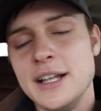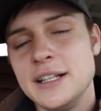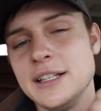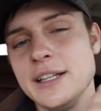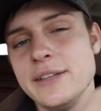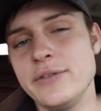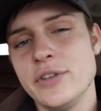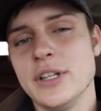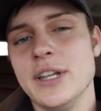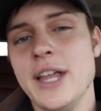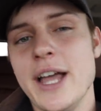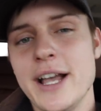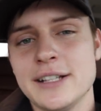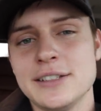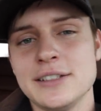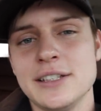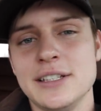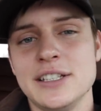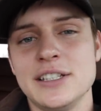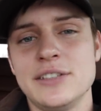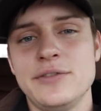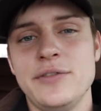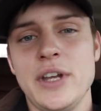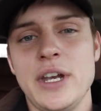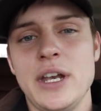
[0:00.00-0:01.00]
Leave your likes
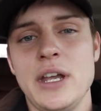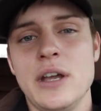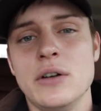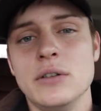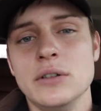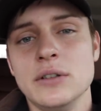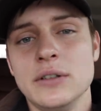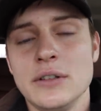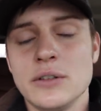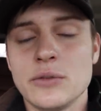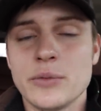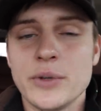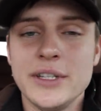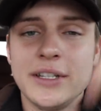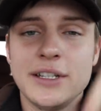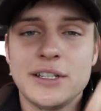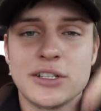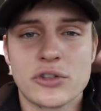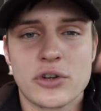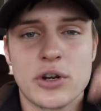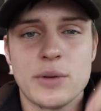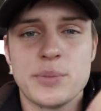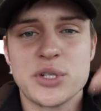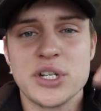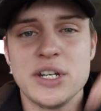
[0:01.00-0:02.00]
on this video. Read the
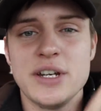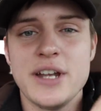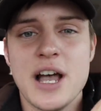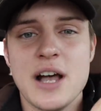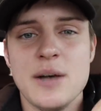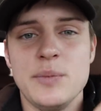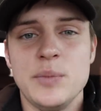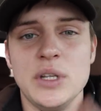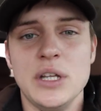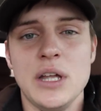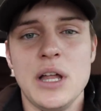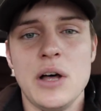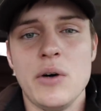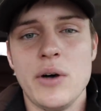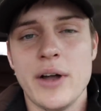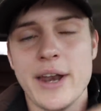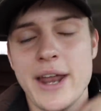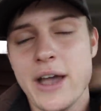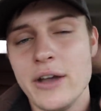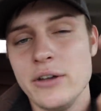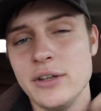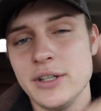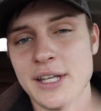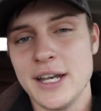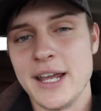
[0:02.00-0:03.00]
description down below on
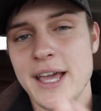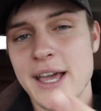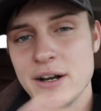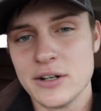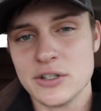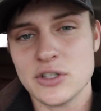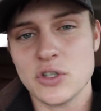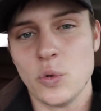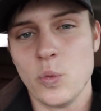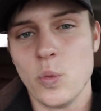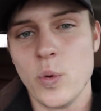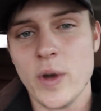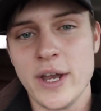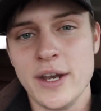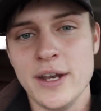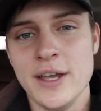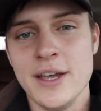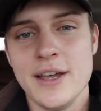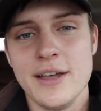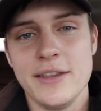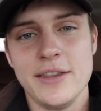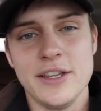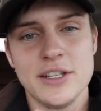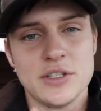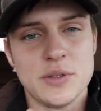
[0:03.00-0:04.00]
how you can enter to win
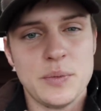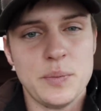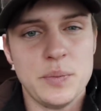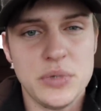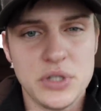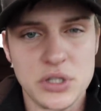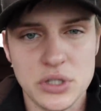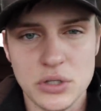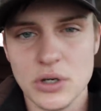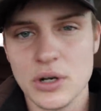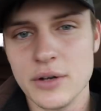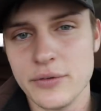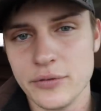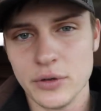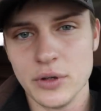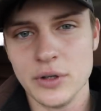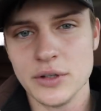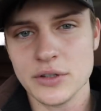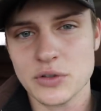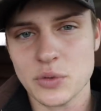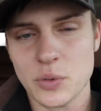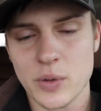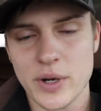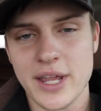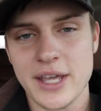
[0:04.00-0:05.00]
this
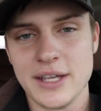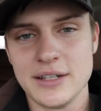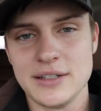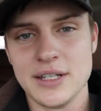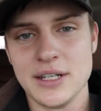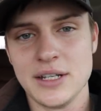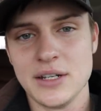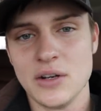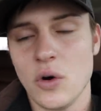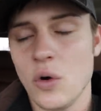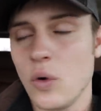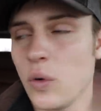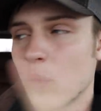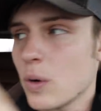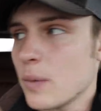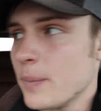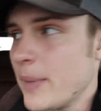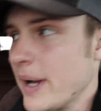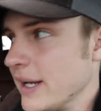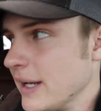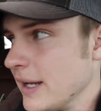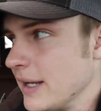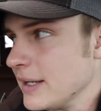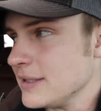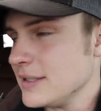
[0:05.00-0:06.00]
beautiful 2018 or
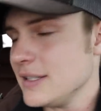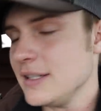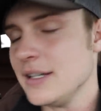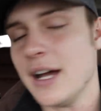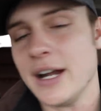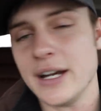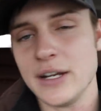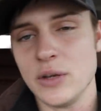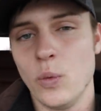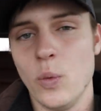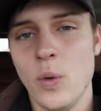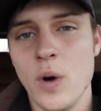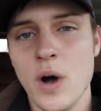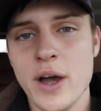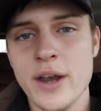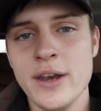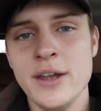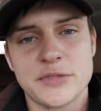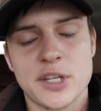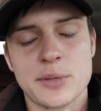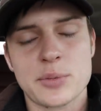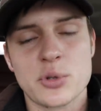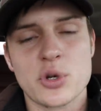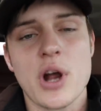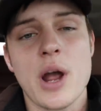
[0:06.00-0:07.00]
my
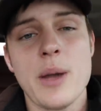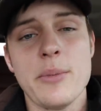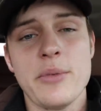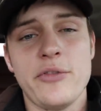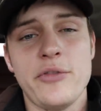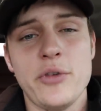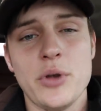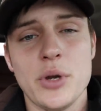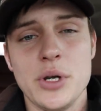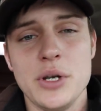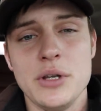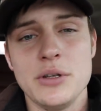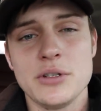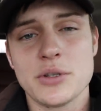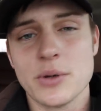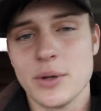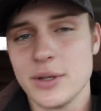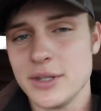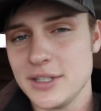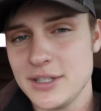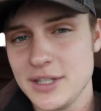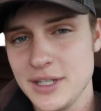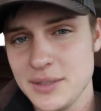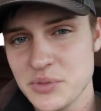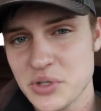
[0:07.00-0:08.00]
1991. Subscribe if you're new.
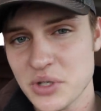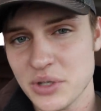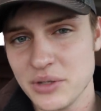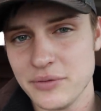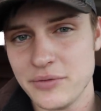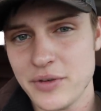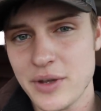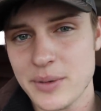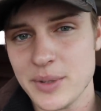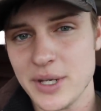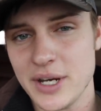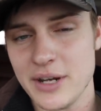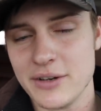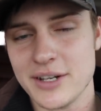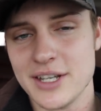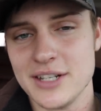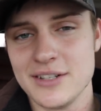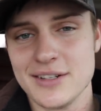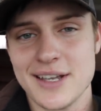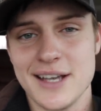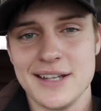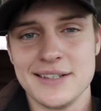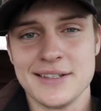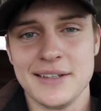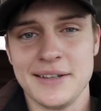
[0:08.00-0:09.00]
Join the team, join the family, and I'll
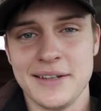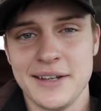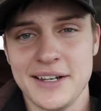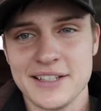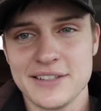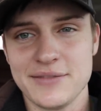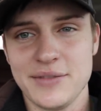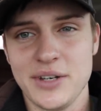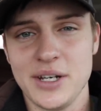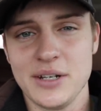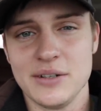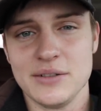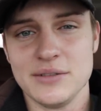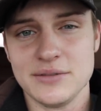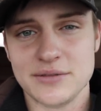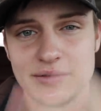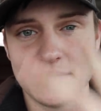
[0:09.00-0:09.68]
catch you guys in the next video.